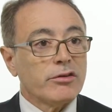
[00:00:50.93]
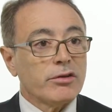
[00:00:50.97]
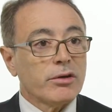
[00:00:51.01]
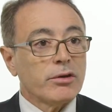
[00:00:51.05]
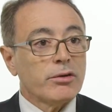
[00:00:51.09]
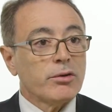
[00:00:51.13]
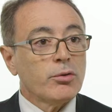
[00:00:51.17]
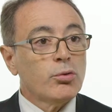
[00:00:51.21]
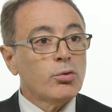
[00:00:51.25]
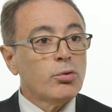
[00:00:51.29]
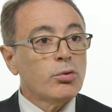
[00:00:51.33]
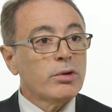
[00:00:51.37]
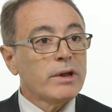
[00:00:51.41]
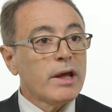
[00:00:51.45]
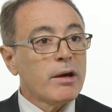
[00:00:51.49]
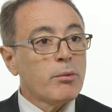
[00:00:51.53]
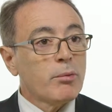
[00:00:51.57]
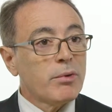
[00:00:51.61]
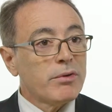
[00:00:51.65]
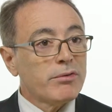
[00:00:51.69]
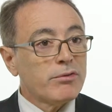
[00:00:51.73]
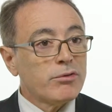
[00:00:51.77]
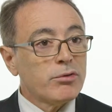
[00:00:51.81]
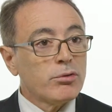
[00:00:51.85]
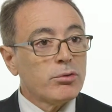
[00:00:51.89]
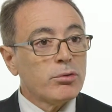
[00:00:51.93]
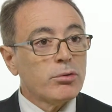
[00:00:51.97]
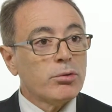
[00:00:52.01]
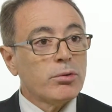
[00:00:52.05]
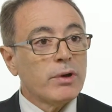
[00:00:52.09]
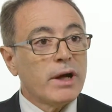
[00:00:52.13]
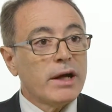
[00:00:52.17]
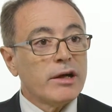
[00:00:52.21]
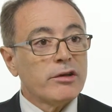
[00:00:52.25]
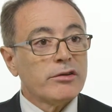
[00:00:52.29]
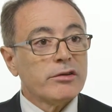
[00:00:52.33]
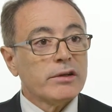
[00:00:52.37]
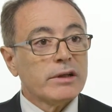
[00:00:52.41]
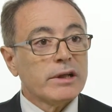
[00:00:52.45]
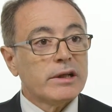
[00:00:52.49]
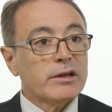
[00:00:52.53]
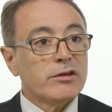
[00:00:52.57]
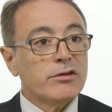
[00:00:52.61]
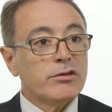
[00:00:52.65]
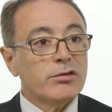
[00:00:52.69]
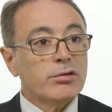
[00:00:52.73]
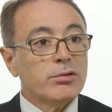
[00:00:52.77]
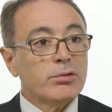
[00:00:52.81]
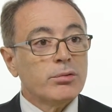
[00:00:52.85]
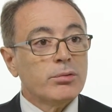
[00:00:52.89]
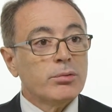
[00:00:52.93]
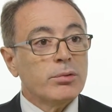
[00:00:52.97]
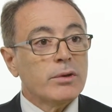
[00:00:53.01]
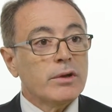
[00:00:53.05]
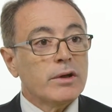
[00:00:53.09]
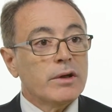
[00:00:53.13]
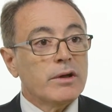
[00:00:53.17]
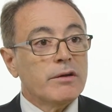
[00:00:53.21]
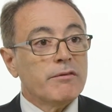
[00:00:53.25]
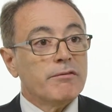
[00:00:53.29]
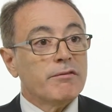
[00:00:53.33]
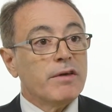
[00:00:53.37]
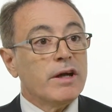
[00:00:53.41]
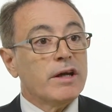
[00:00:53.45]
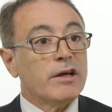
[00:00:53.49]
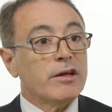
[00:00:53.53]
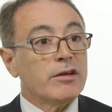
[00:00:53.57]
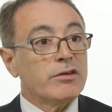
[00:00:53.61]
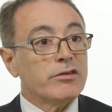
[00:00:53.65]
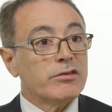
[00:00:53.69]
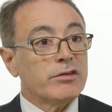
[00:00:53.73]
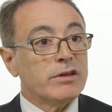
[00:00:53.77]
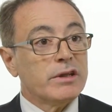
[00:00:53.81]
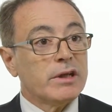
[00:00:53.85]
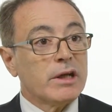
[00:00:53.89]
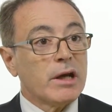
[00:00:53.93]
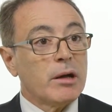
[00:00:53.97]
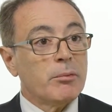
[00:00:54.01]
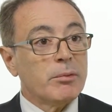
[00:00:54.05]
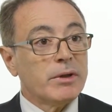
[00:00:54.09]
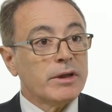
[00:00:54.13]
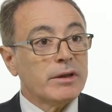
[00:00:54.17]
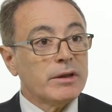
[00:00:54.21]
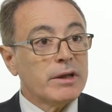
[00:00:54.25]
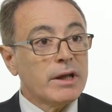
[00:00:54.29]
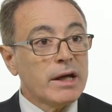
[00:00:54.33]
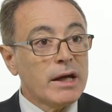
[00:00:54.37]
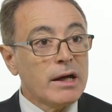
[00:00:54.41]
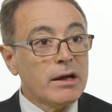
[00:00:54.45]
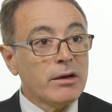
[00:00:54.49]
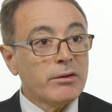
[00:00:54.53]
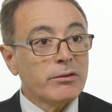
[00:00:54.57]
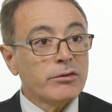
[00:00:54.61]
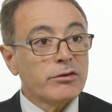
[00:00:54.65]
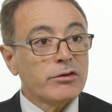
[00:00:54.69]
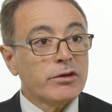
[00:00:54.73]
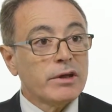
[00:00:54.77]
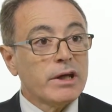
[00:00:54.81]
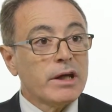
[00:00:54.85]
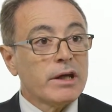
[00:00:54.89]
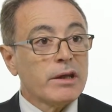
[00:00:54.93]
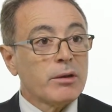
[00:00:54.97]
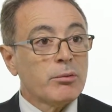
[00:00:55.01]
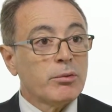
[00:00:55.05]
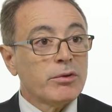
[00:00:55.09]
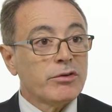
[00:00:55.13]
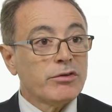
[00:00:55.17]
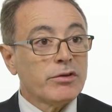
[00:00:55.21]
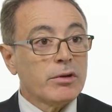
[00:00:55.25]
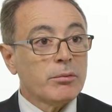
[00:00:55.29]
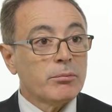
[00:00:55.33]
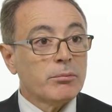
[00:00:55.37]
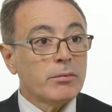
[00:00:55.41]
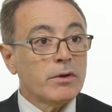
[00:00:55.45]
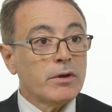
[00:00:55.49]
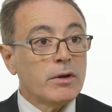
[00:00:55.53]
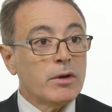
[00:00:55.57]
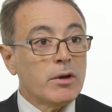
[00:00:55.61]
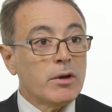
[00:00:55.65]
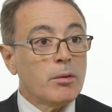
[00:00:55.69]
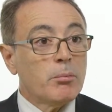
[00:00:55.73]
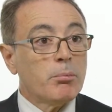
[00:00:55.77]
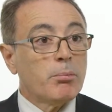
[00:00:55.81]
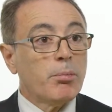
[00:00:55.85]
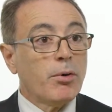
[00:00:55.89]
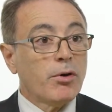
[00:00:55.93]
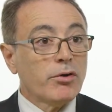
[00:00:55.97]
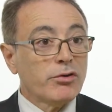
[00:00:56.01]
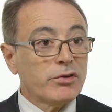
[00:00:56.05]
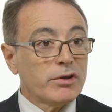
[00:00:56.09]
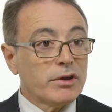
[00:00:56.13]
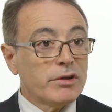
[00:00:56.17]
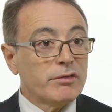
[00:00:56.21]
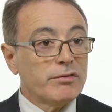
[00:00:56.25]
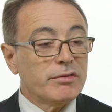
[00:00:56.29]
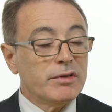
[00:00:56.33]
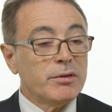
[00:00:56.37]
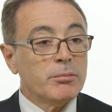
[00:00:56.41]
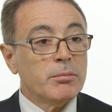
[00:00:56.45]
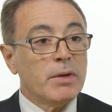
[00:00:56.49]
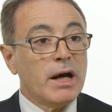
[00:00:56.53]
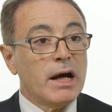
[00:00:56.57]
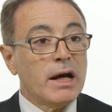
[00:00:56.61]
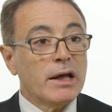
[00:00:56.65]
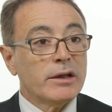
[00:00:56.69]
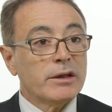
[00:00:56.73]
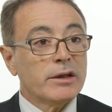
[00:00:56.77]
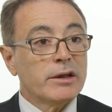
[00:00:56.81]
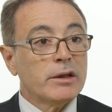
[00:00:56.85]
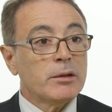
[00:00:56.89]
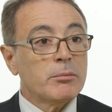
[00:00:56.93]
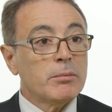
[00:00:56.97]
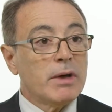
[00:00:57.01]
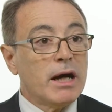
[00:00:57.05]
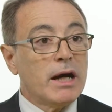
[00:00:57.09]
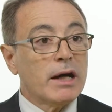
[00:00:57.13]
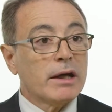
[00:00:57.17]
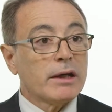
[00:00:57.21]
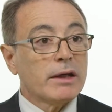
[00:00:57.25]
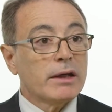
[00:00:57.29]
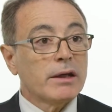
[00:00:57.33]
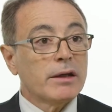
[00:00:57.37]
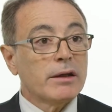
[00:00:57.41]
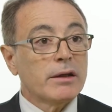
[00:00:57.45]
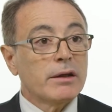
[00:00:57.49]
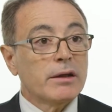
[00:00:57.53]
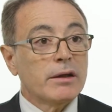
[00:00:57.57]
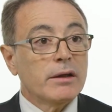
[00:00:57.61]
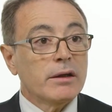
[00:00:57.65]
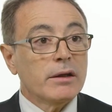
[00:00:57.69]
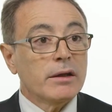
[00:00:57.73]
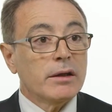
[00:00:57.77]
So all that withdrawal has led to vacancy coming down together with some positive demand in the market.